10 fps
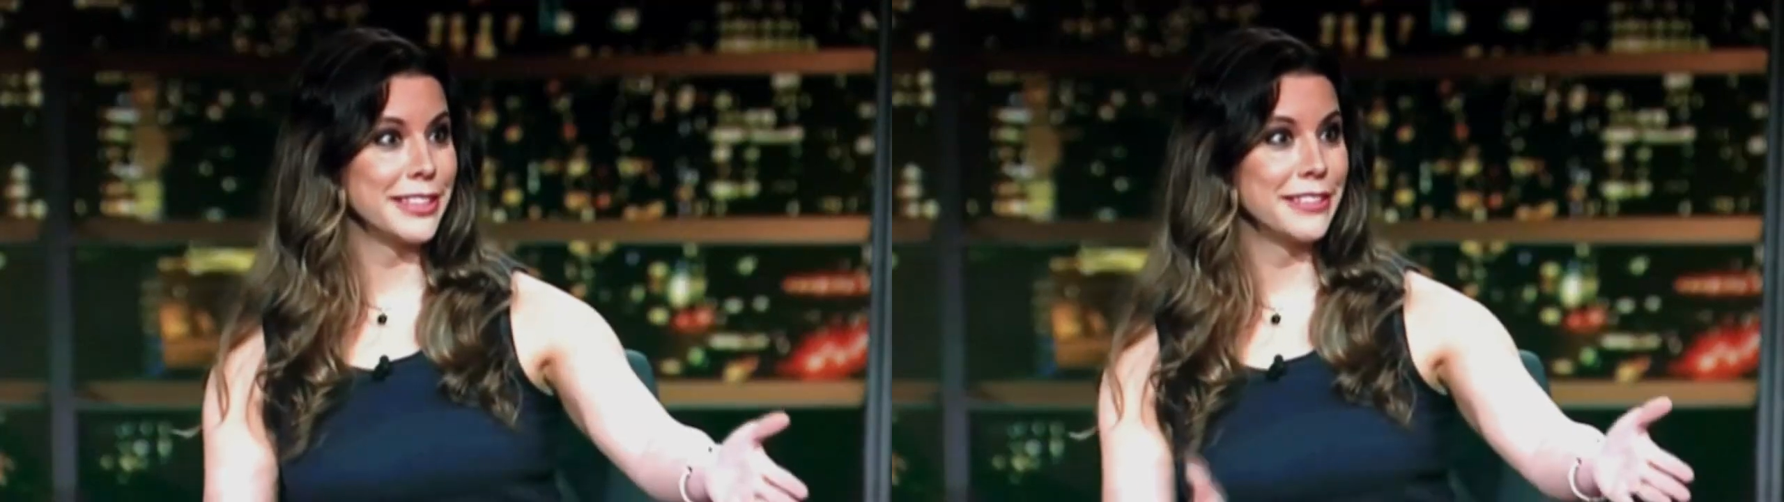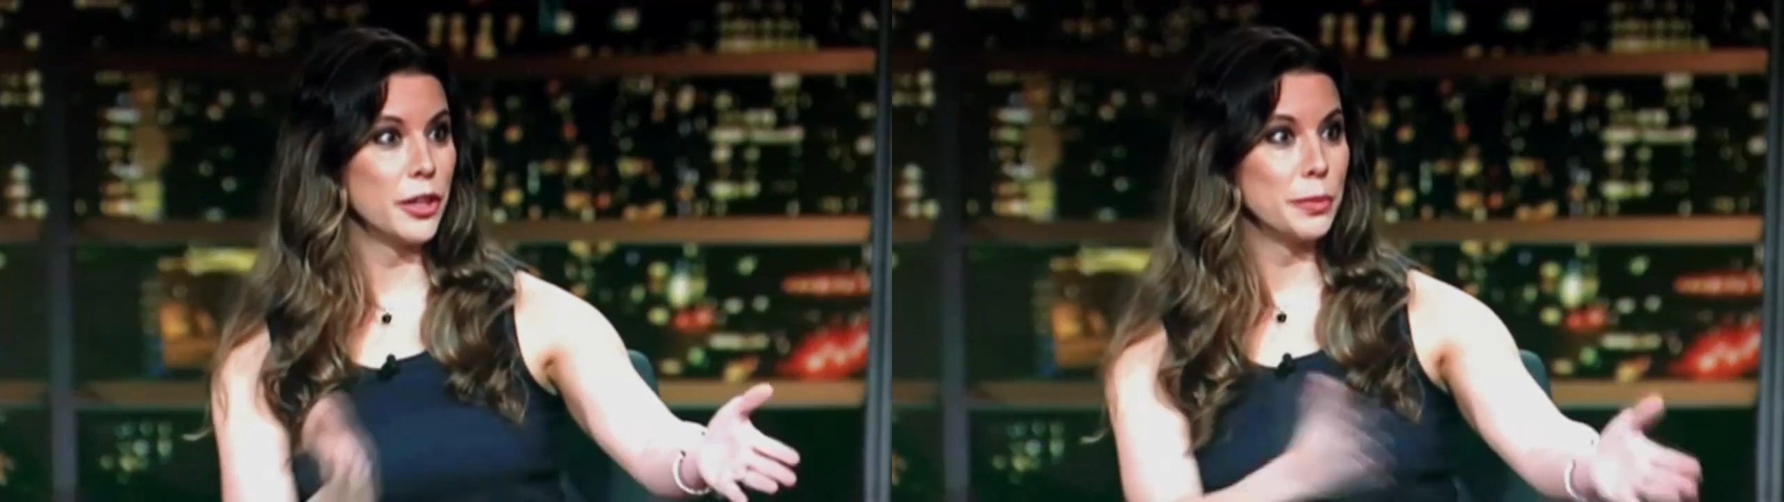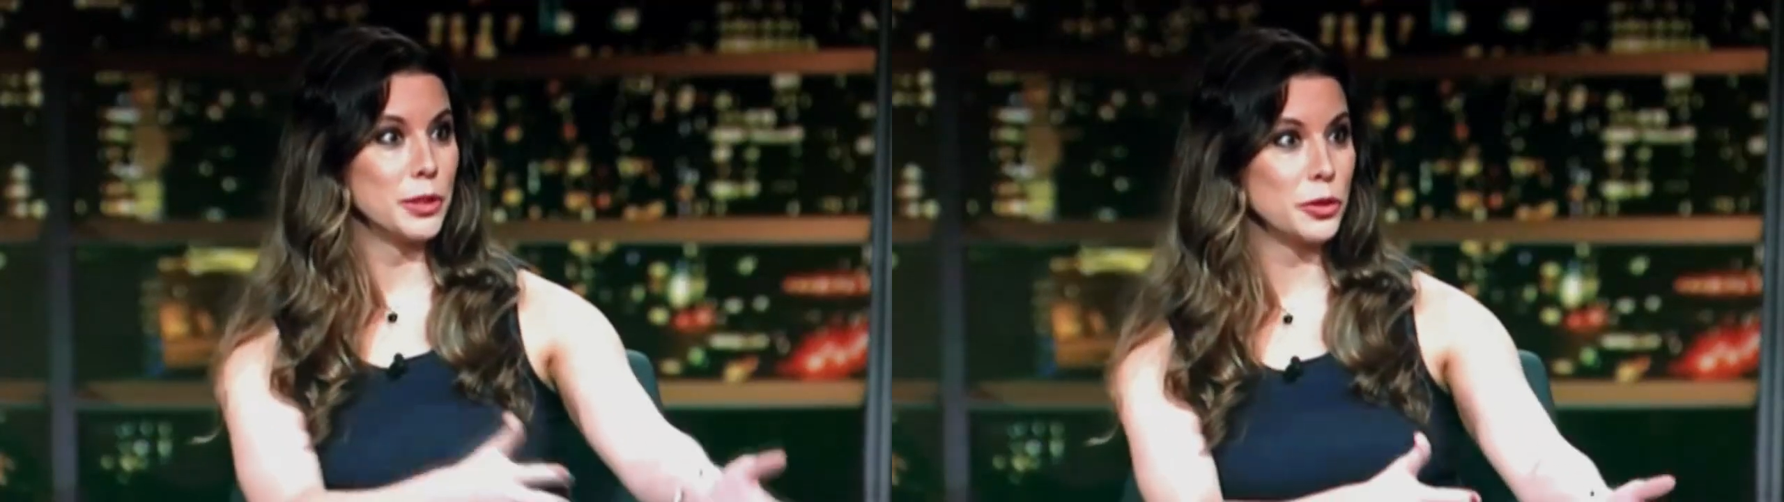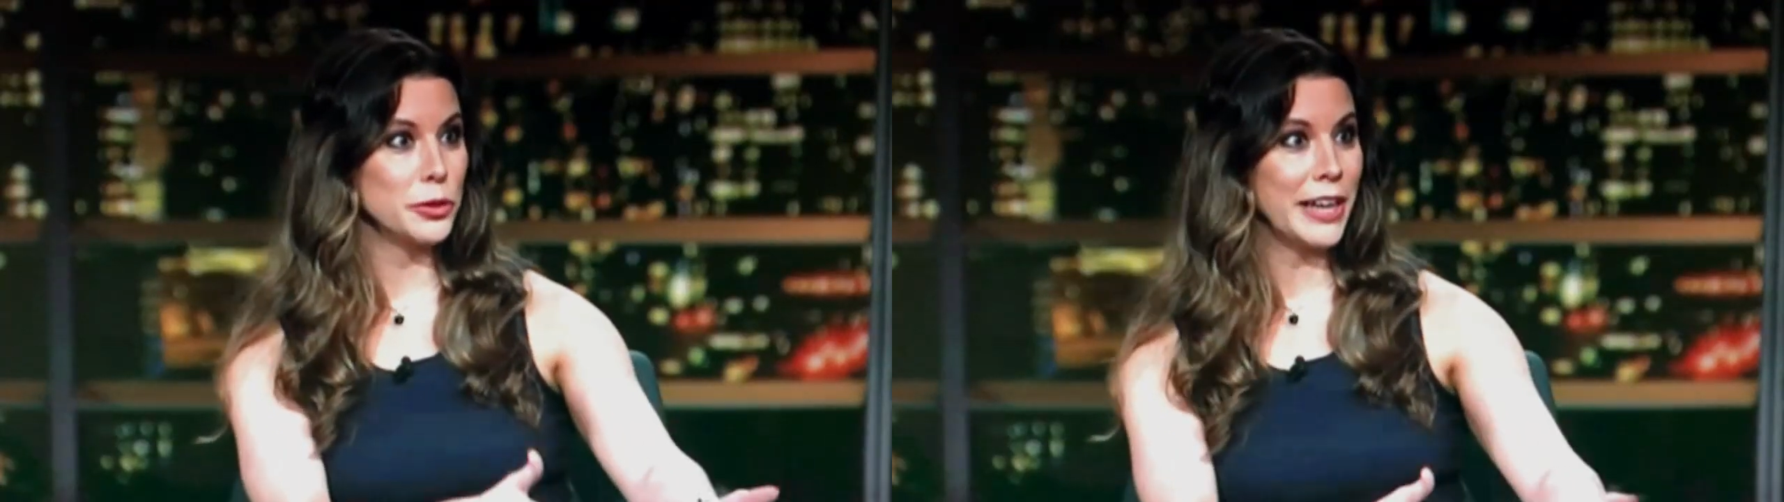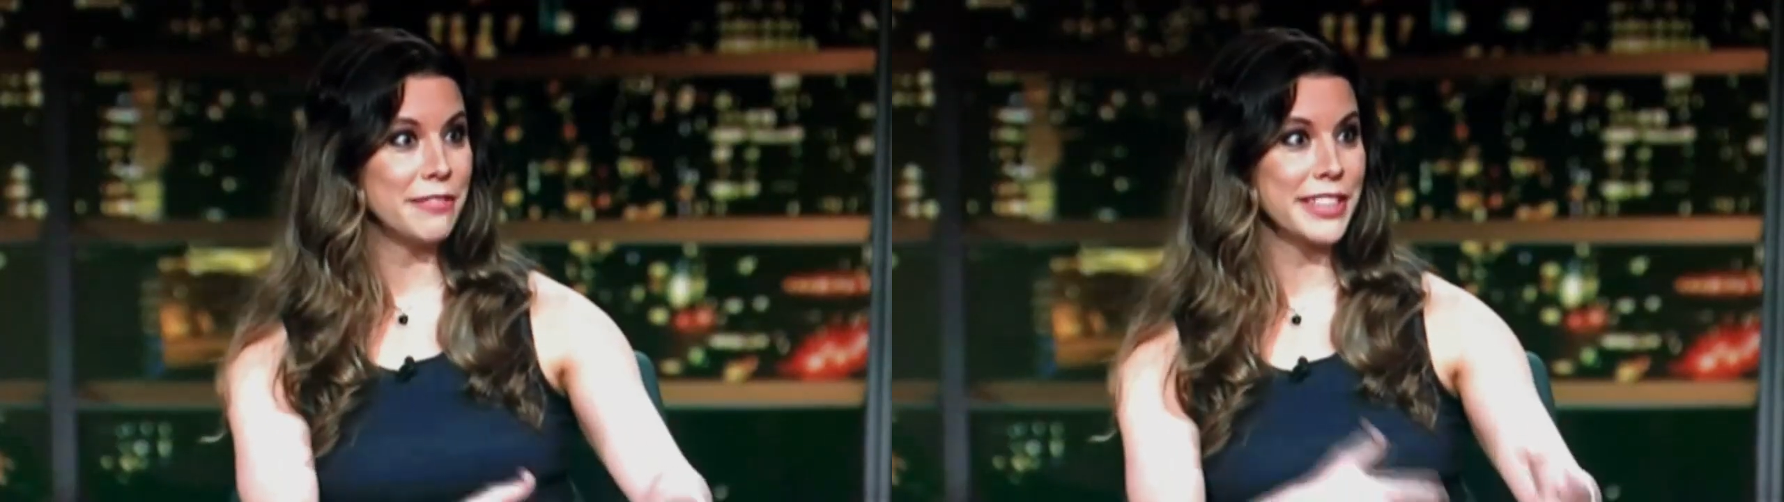and open
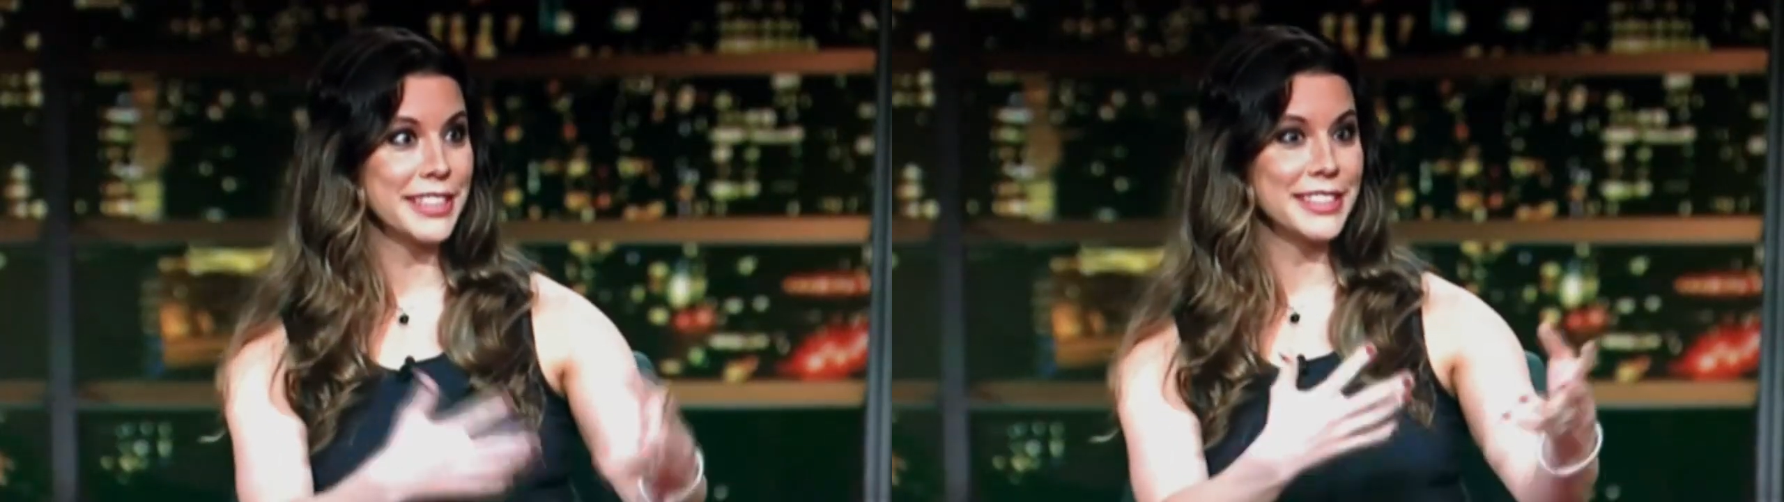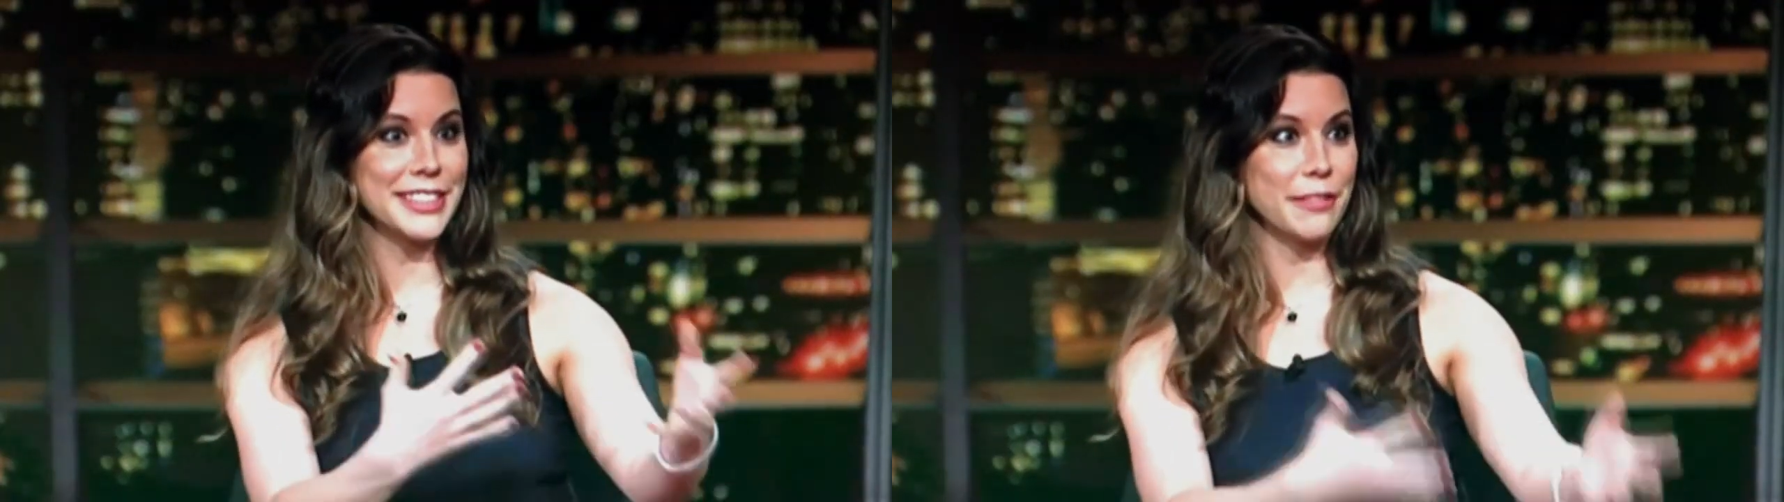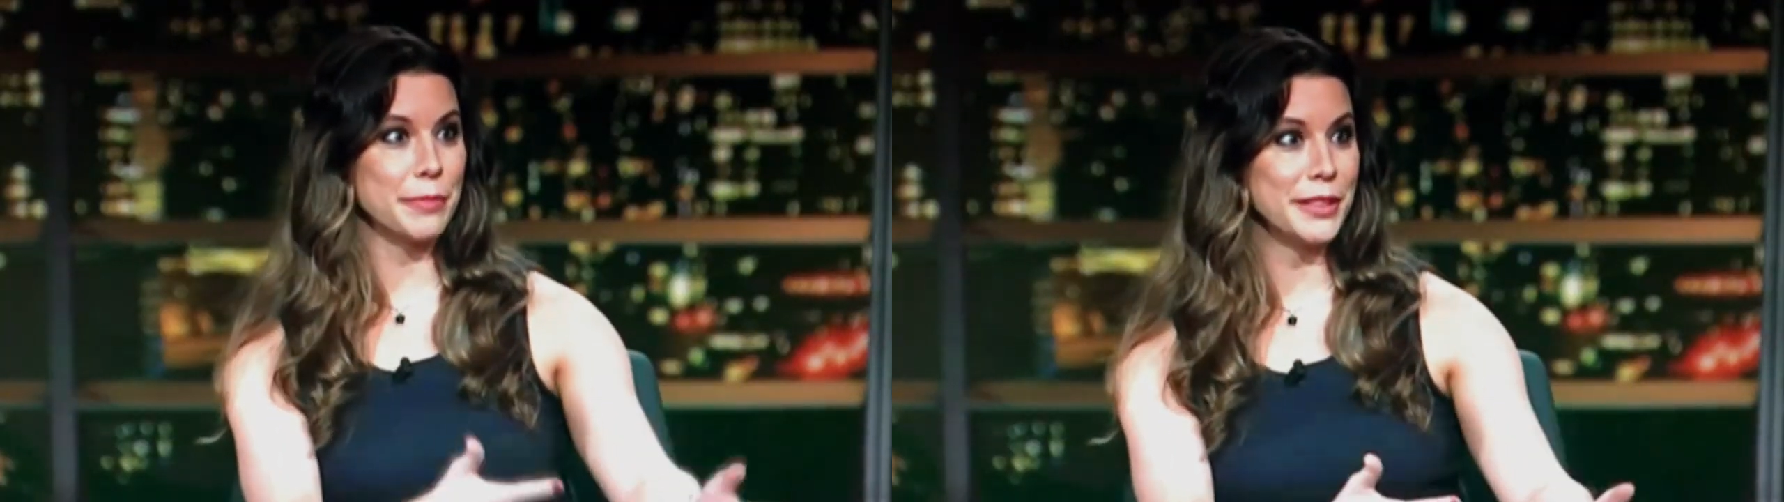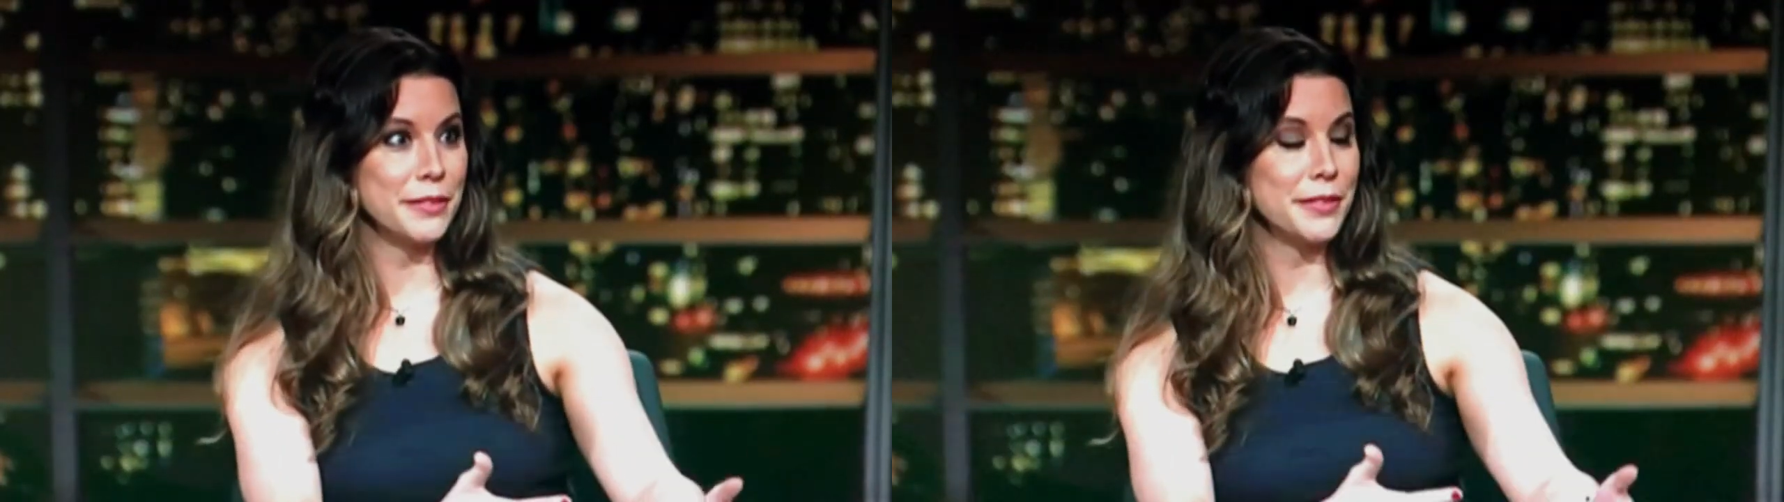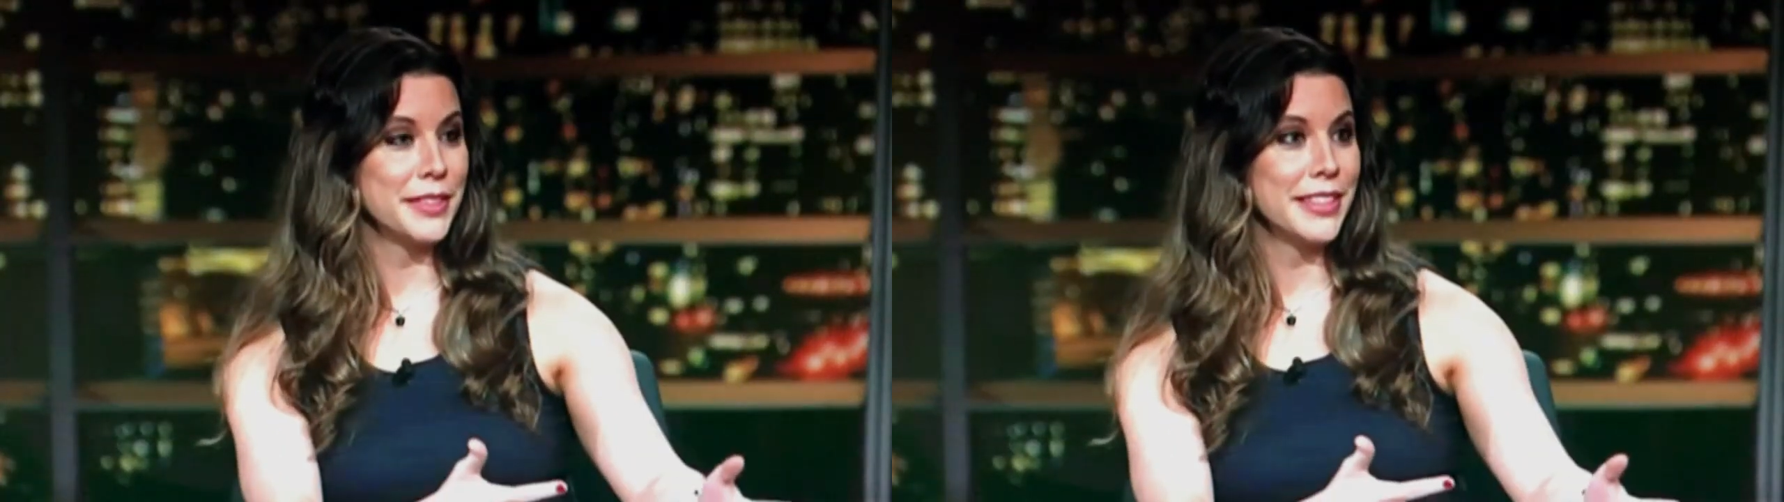school advocates have
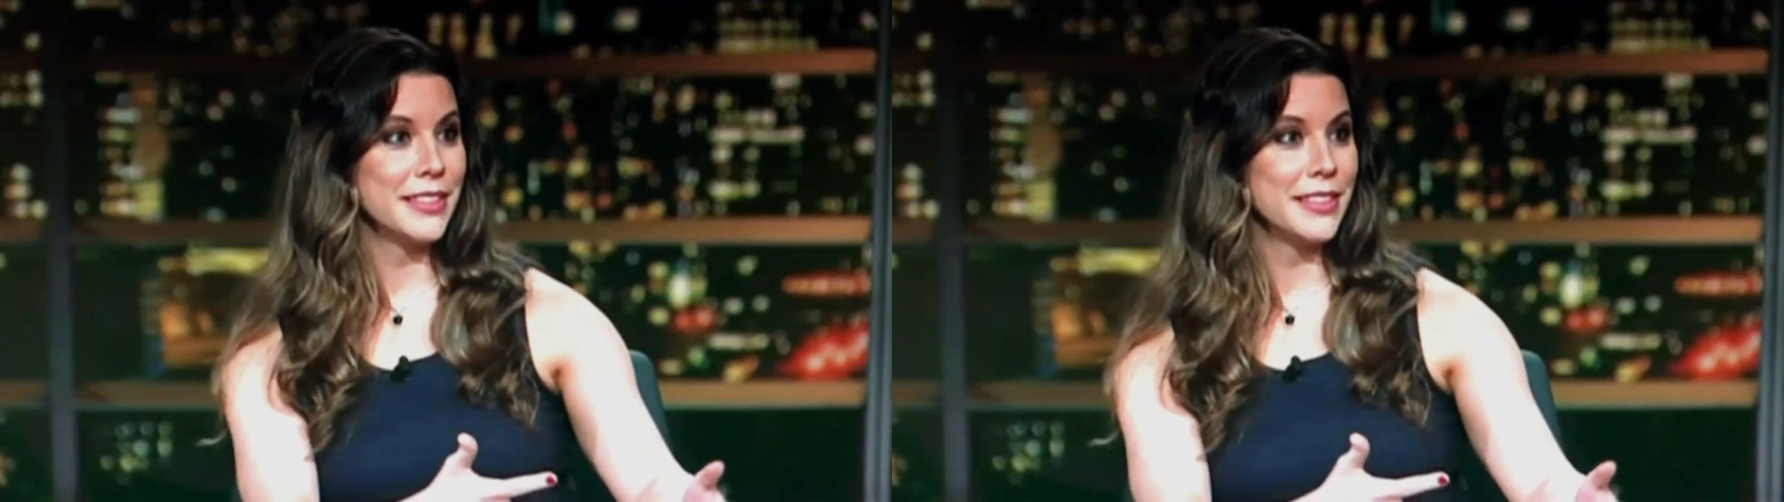been